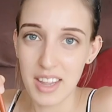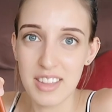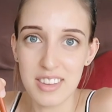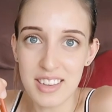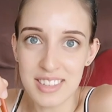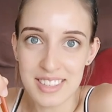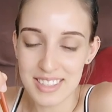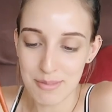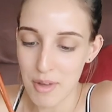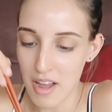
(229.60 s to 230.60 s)
it doesn't
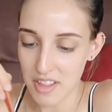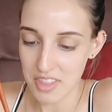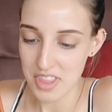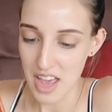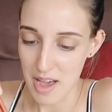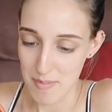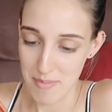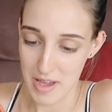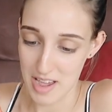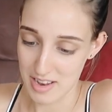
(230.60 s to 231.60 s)
smell
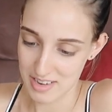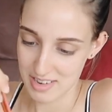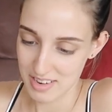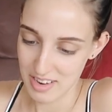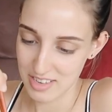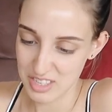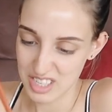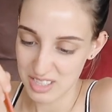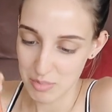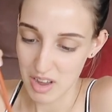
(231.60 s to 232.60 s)
that bad it
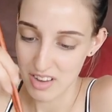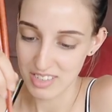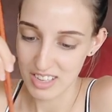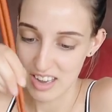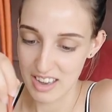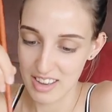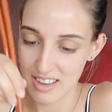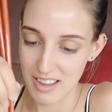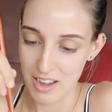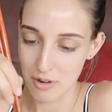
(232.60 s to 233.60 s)
just smells
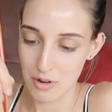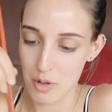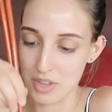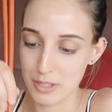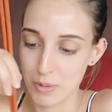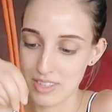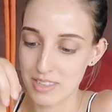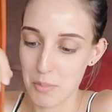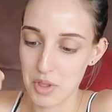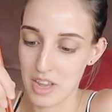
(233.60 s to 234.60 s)
like I don't know there's been
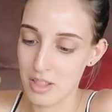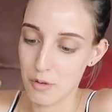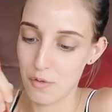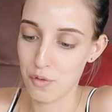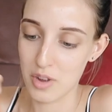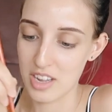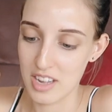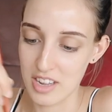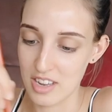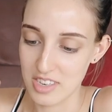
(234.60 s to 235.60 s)
something in the
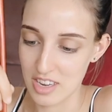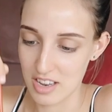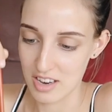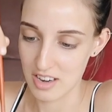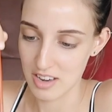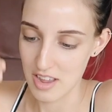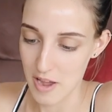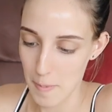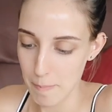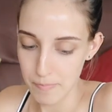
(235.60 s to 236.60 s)
fridge and
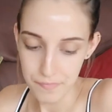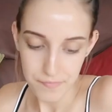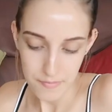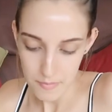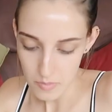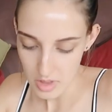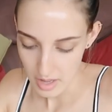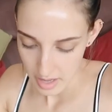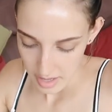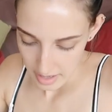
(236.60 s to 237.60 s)
yeah
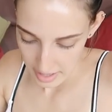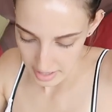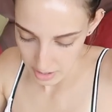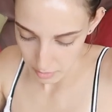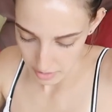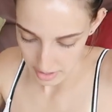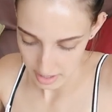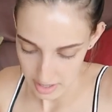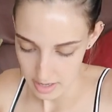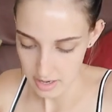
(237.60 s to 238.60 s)

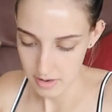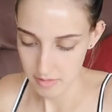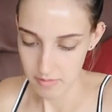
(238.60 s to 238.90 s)
anyway